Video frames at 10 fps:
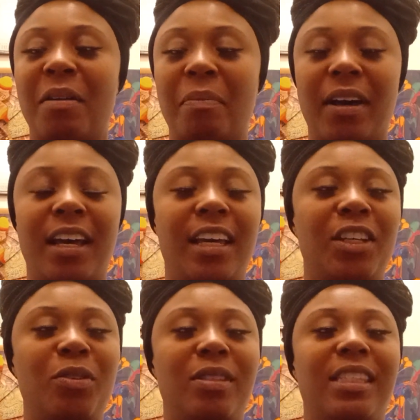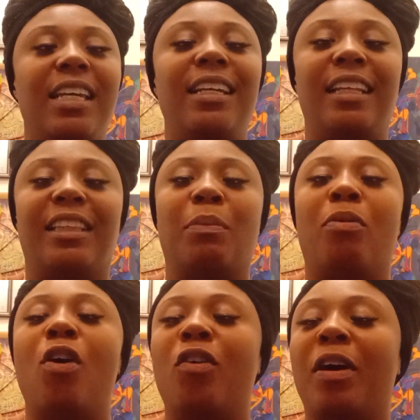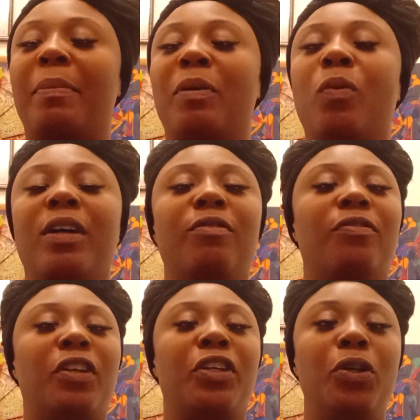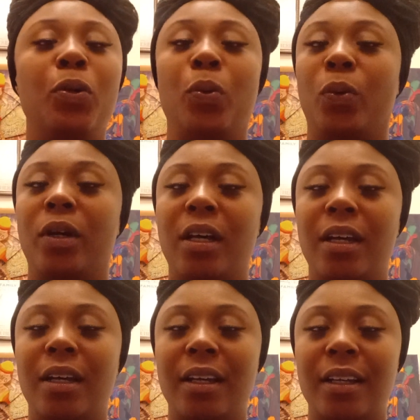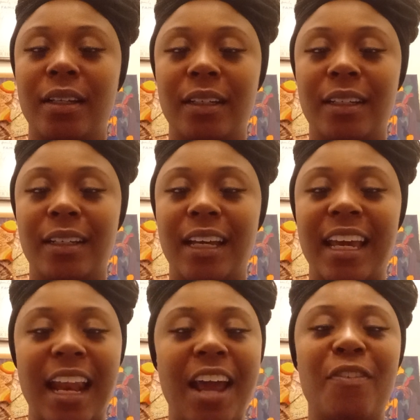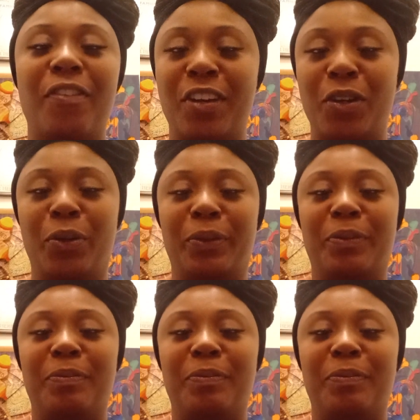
but you see that the programming wasn't for you. It ain't for you.